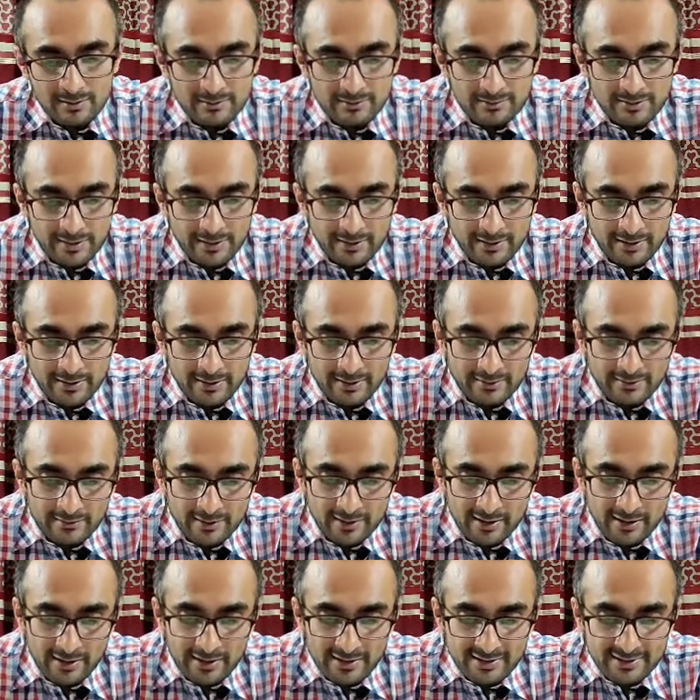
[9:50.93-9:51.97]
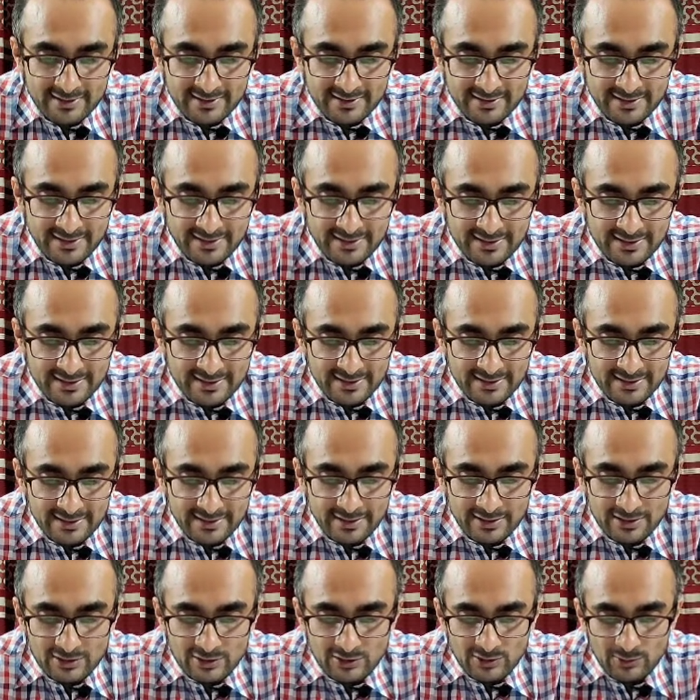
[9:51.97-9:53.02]
they are excreted
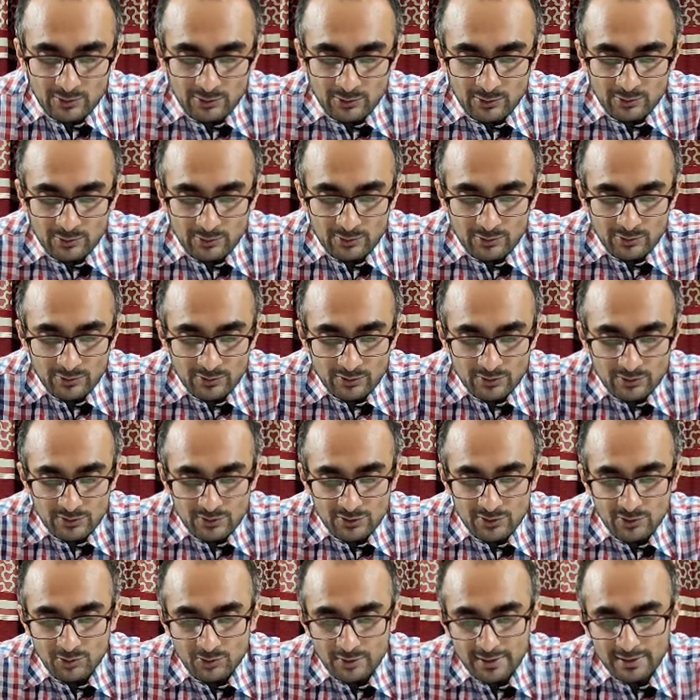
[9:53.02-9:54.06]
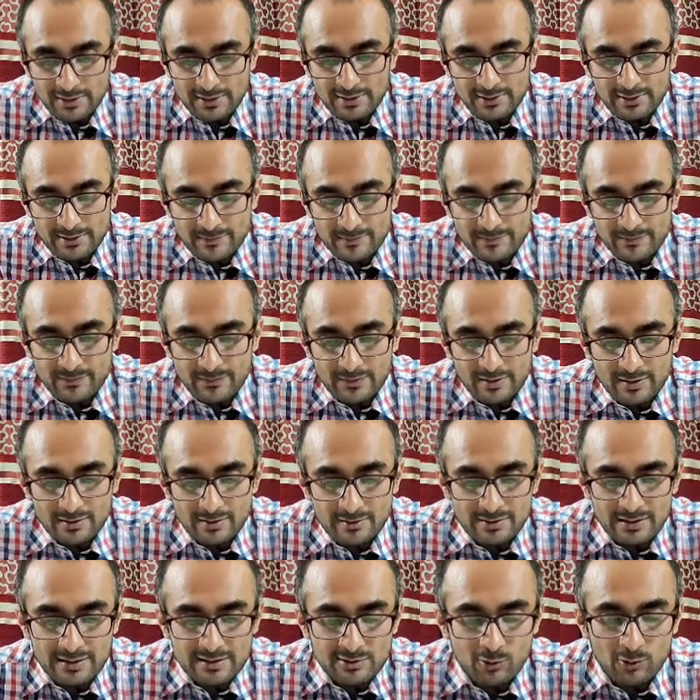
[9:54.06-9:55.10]
into urine,
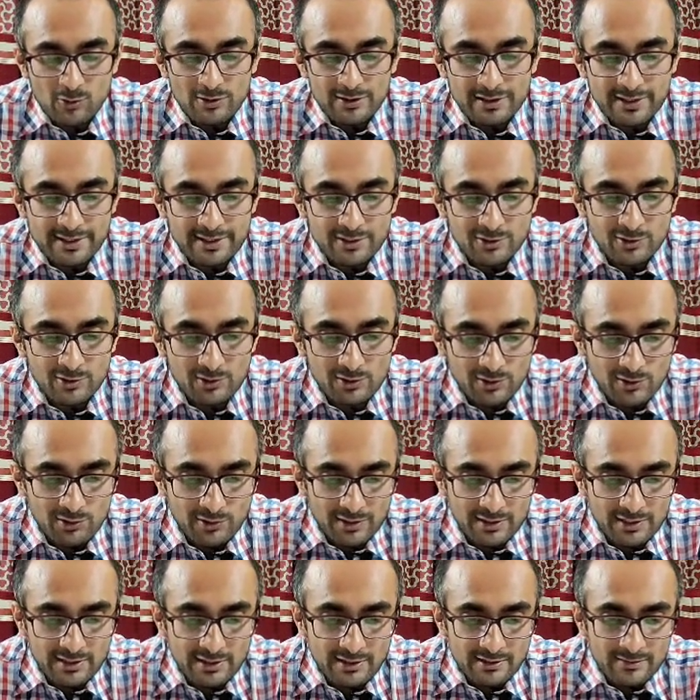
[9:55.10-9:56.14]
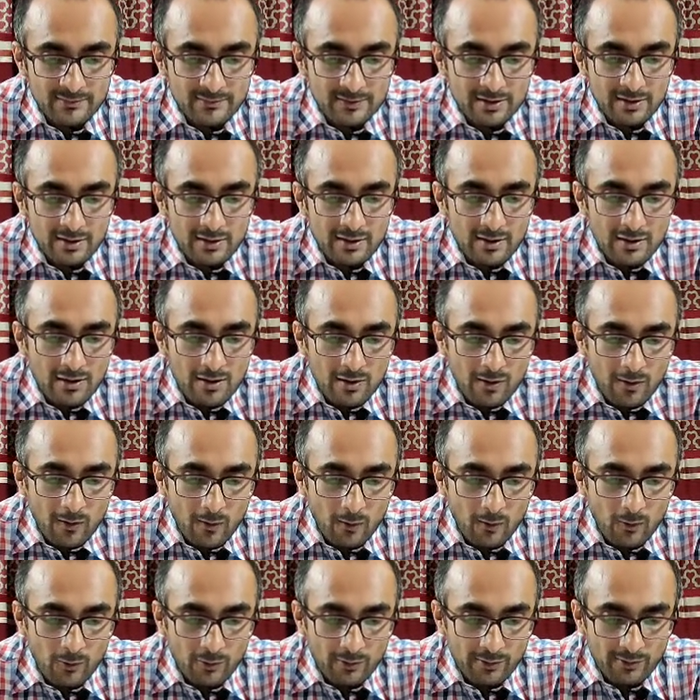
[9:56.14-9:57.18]
that's called ketonuria,
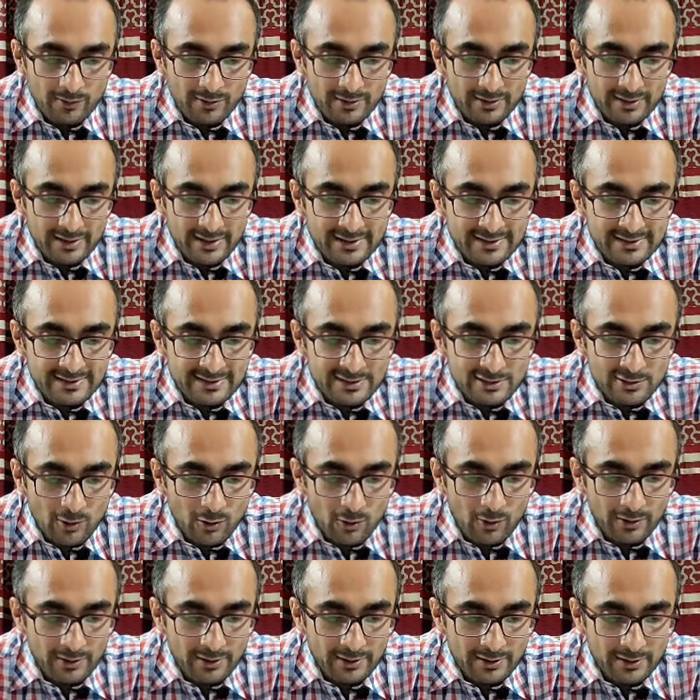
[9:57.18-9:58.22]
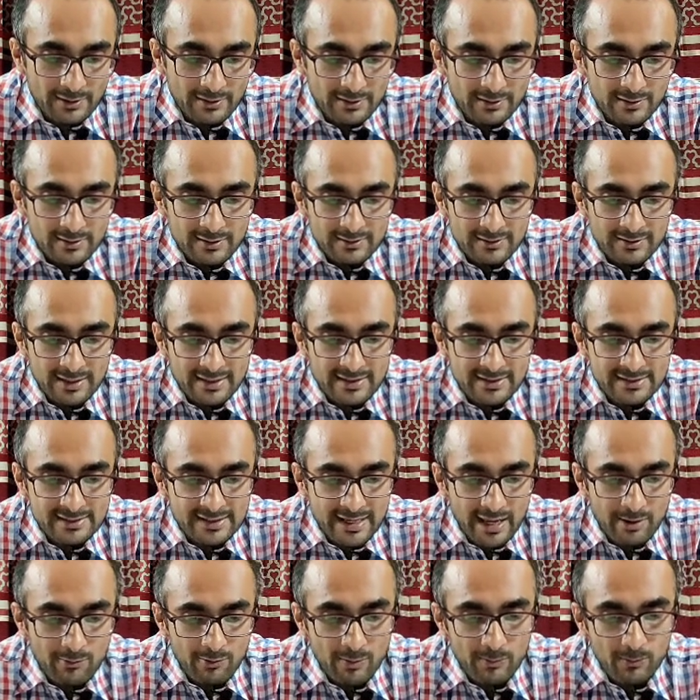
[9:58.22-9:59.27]
or acetone, that is
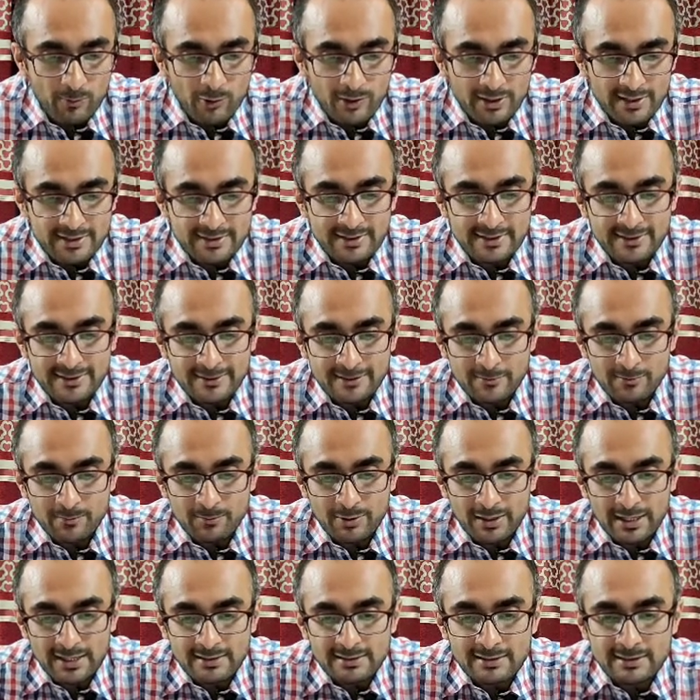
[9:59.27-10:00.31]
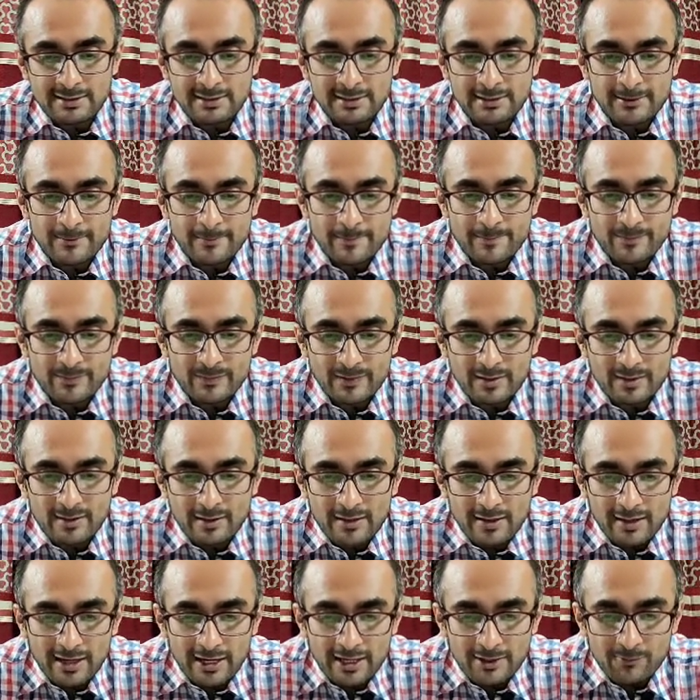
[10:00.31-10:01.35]
evaporated in breath,
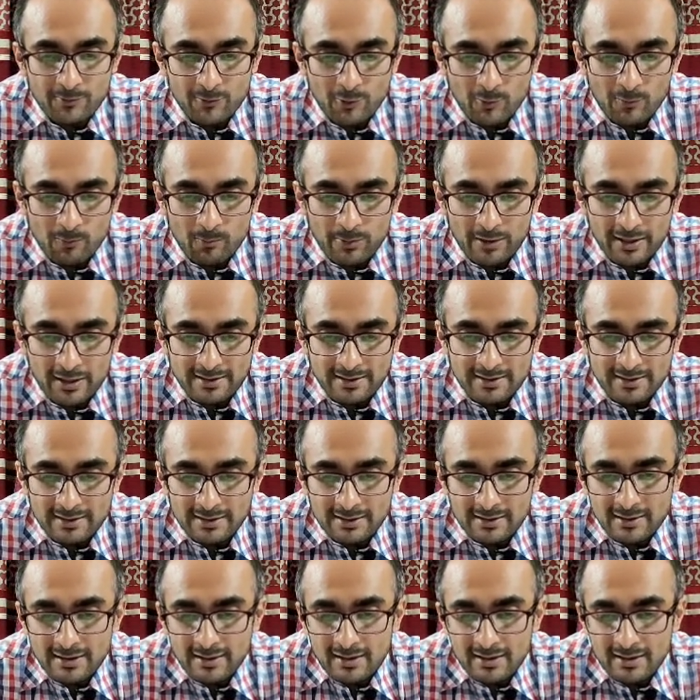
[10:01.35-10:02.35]
and from blood